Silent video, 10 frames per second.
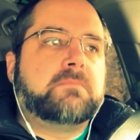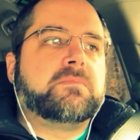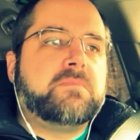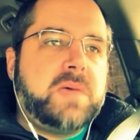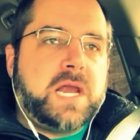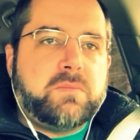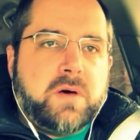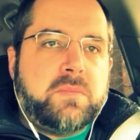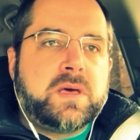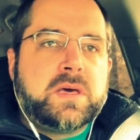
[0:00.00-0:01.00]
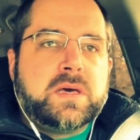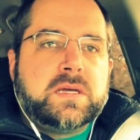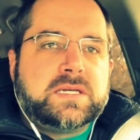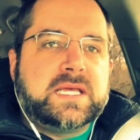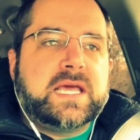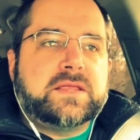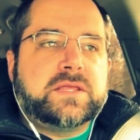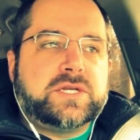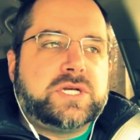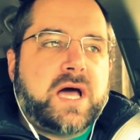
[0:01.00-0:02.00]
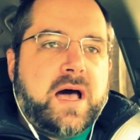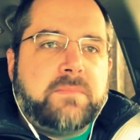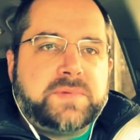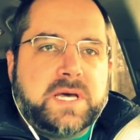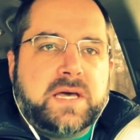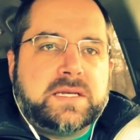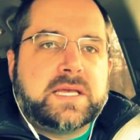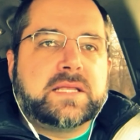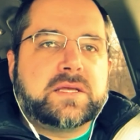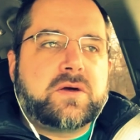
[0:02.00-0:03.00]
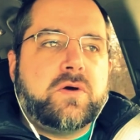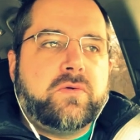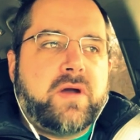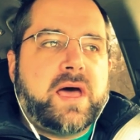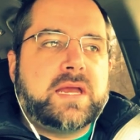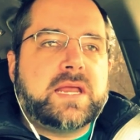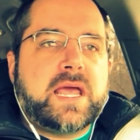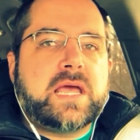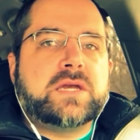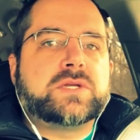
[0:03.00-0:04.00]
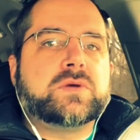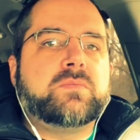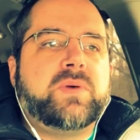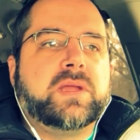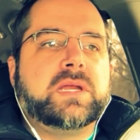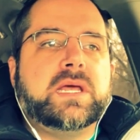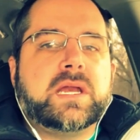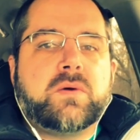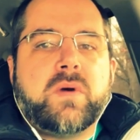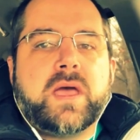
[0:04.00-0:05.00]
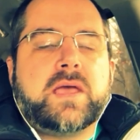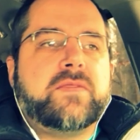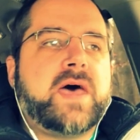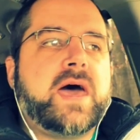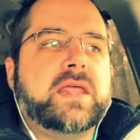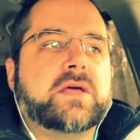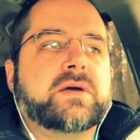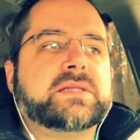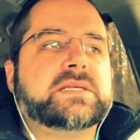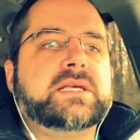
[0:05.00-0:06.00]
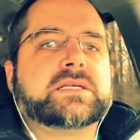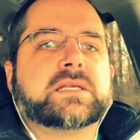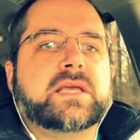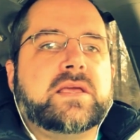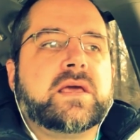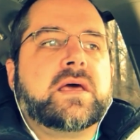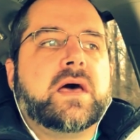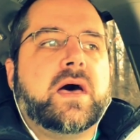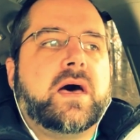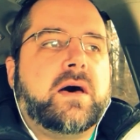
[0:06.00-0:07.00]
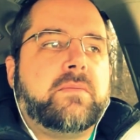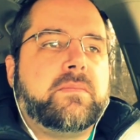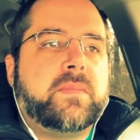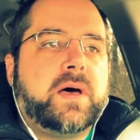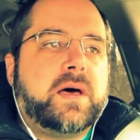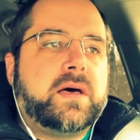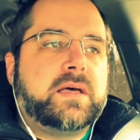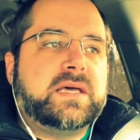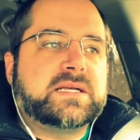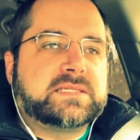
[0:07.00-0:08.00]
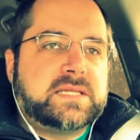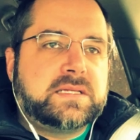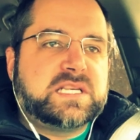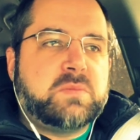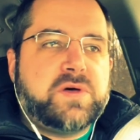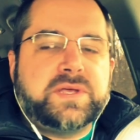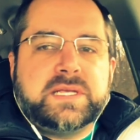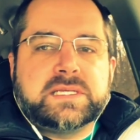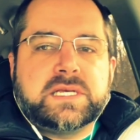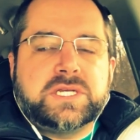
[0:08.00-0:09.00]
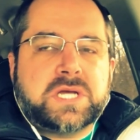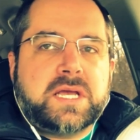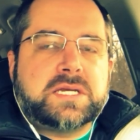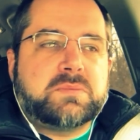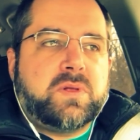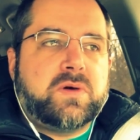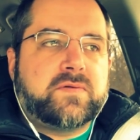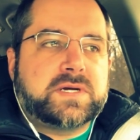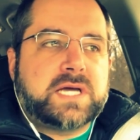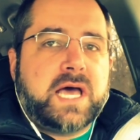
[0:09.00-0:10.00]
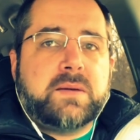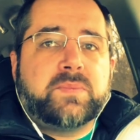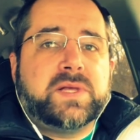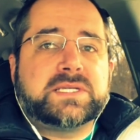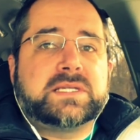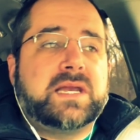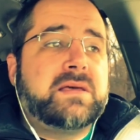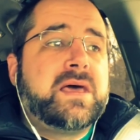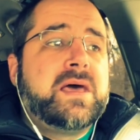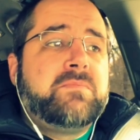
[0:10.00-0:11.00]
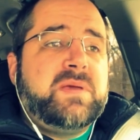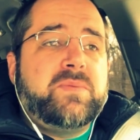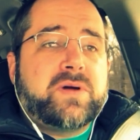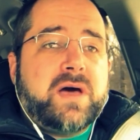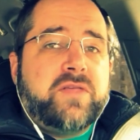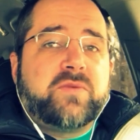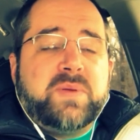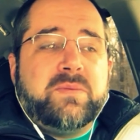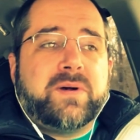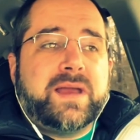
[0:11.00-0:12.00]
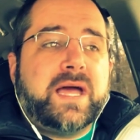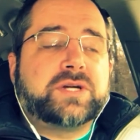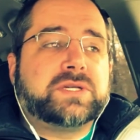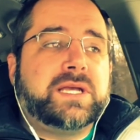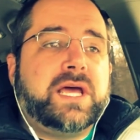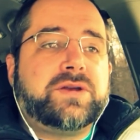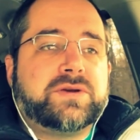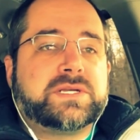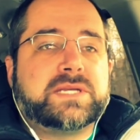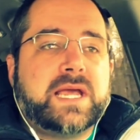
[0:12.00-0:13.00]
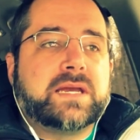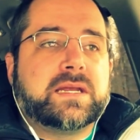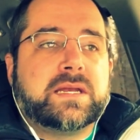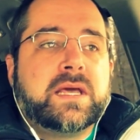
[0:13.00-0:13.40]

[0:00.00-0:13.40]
minimum to get the job done, to get the code right, and to build it in a way that it's easily extensible, easily changeable over time. Plus, that other people can actually understand it.